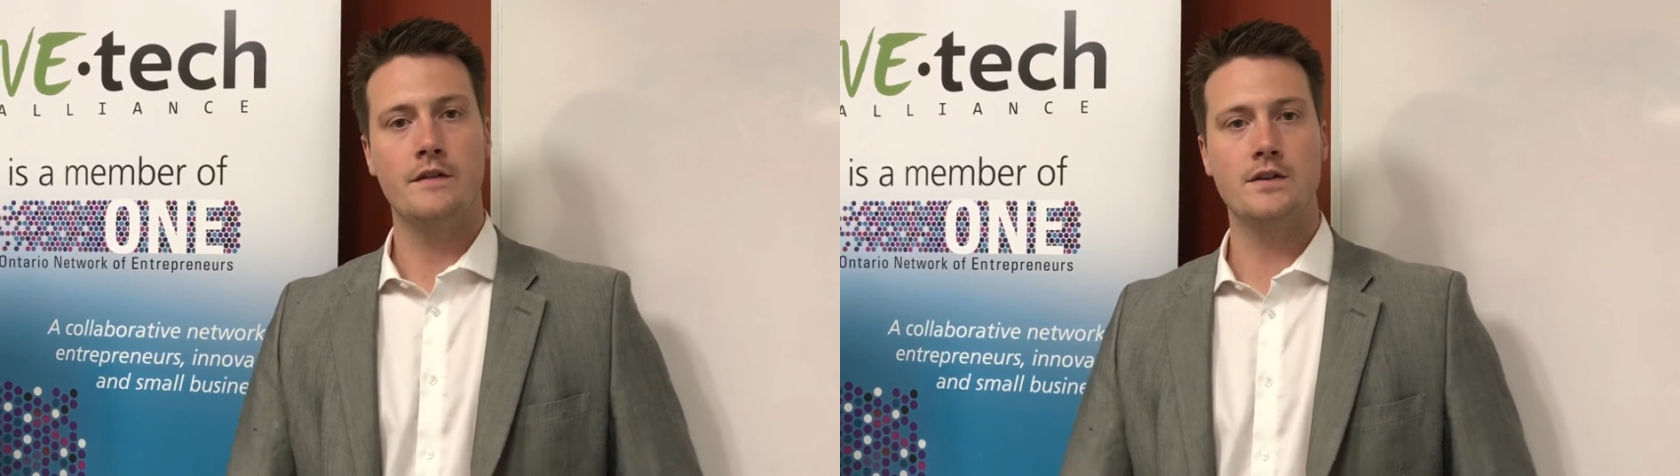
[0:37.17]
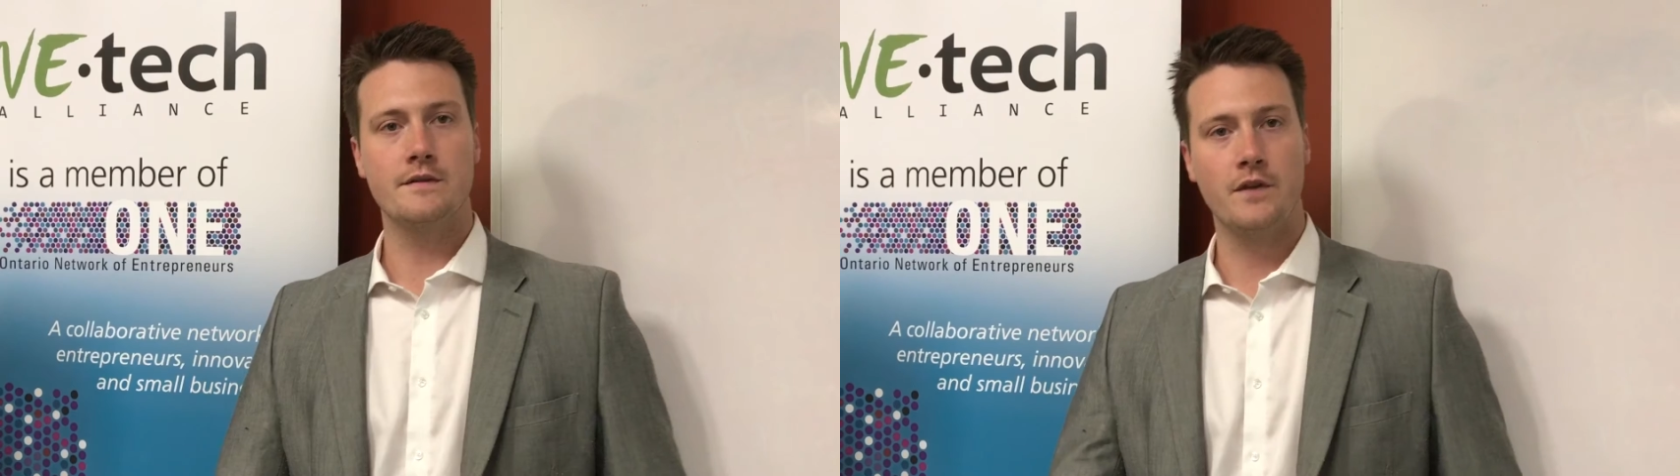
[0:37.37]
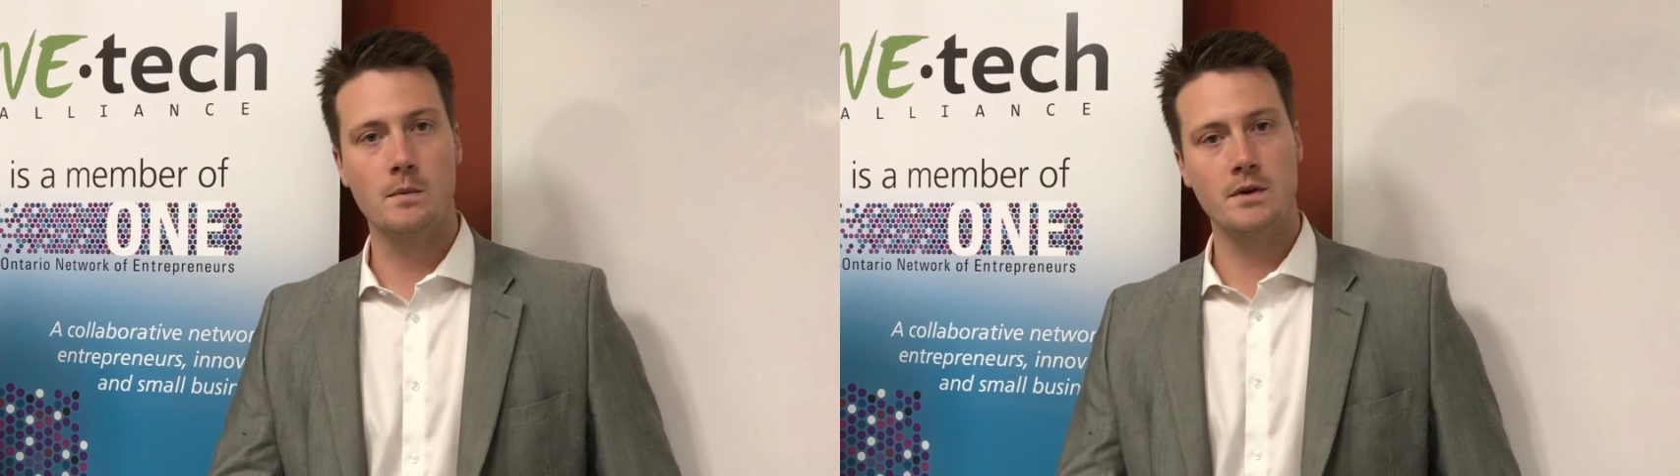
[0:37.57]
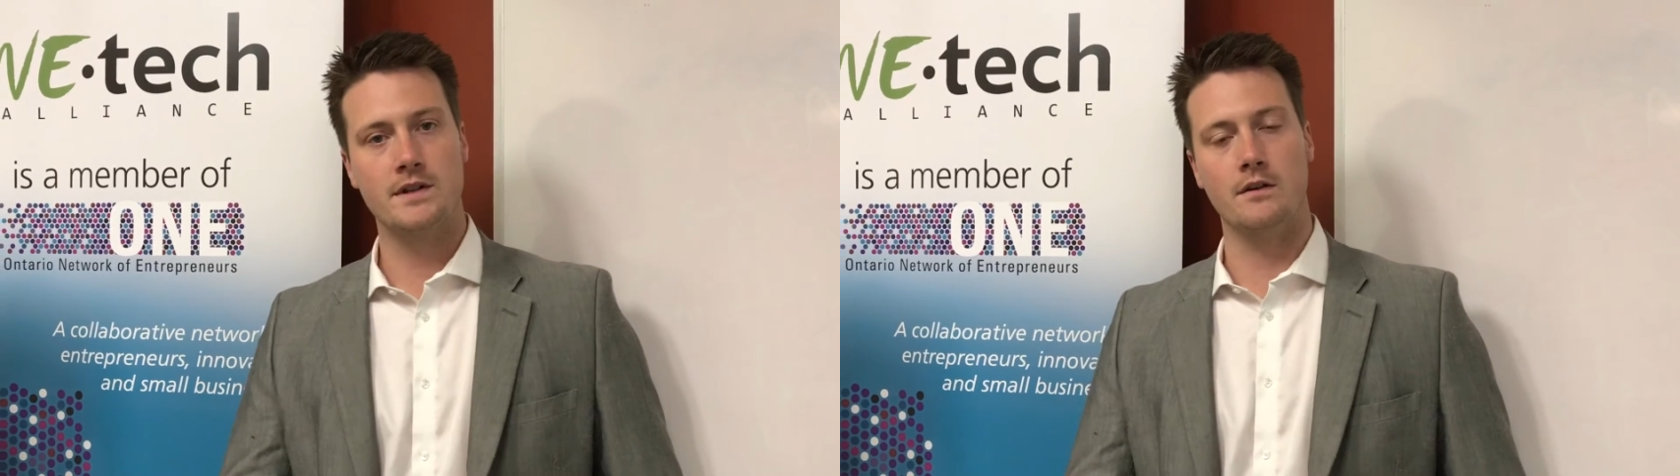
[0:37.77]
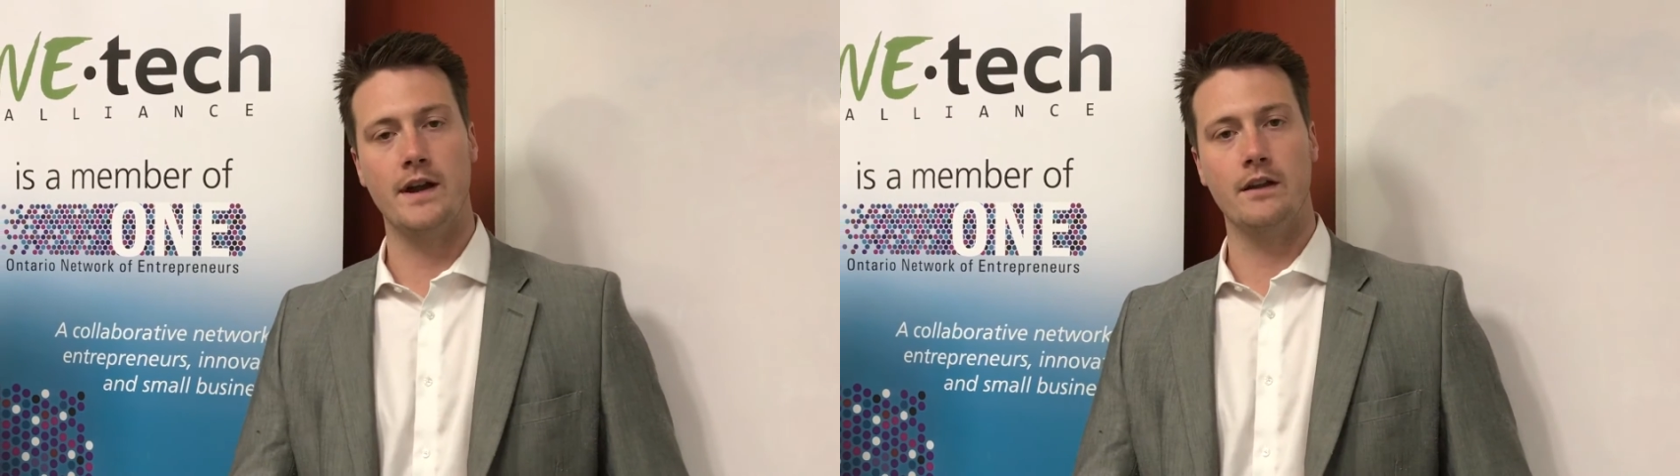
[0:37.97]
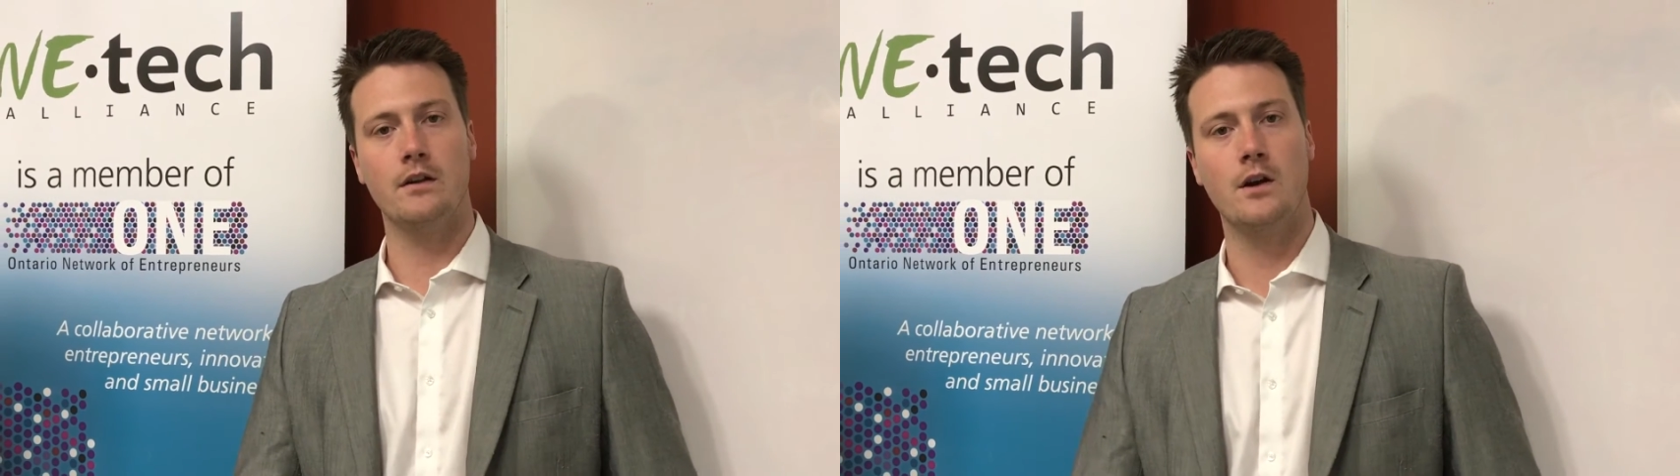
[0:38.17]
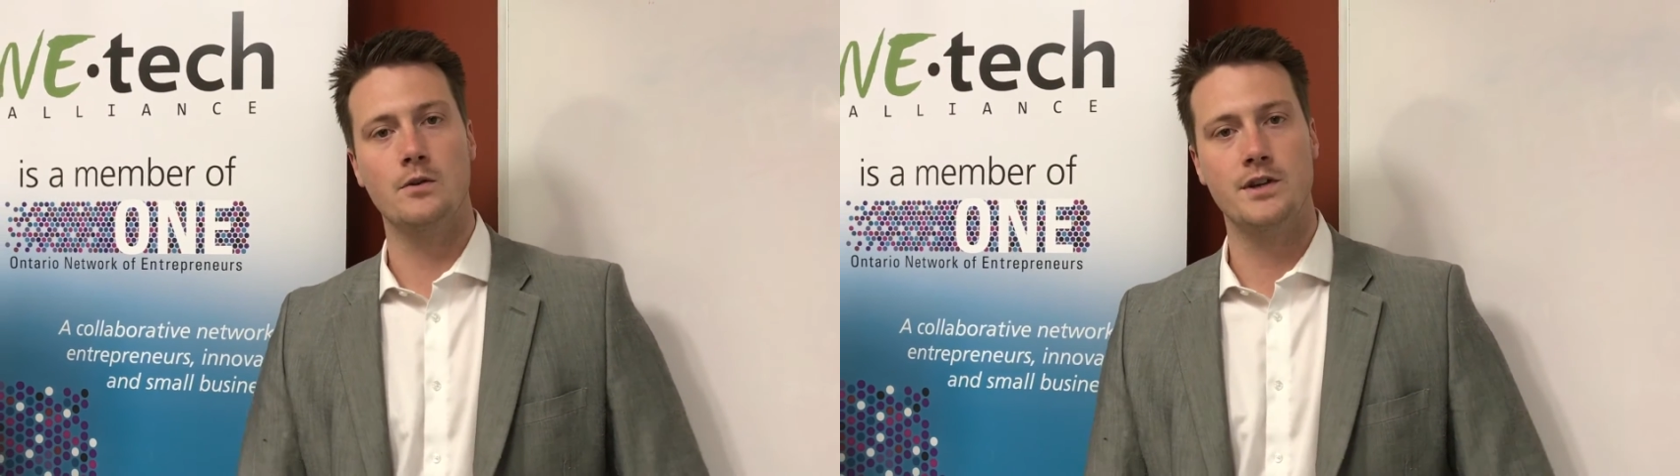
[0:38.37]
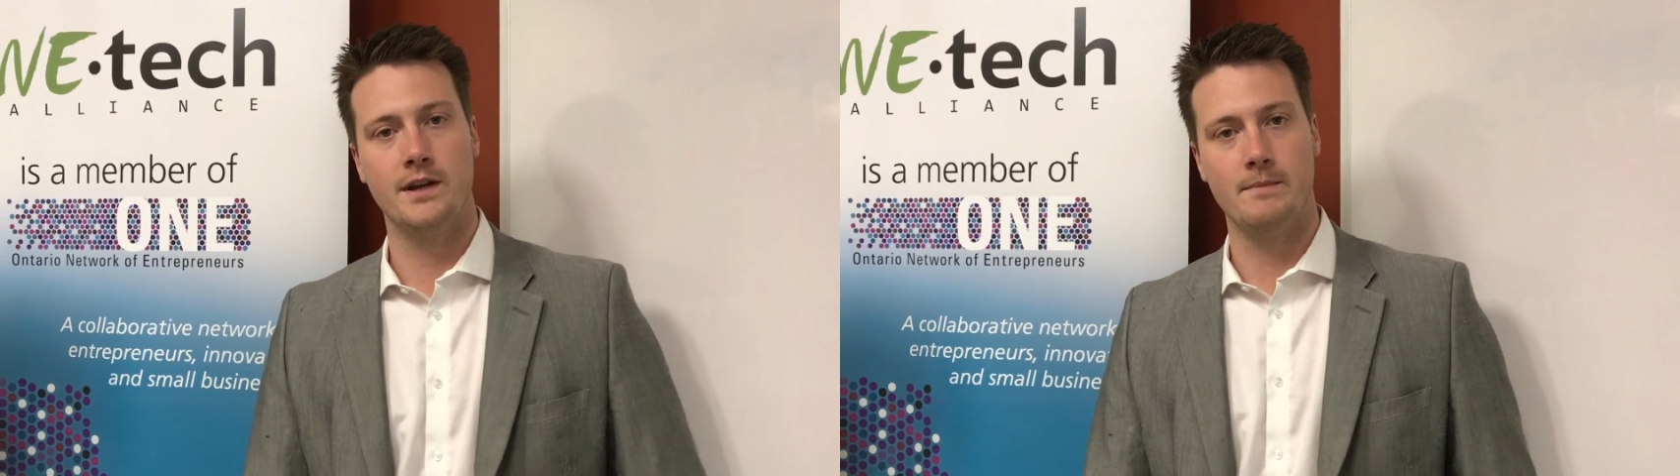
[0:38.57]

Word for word: first and foremost, our regular coaching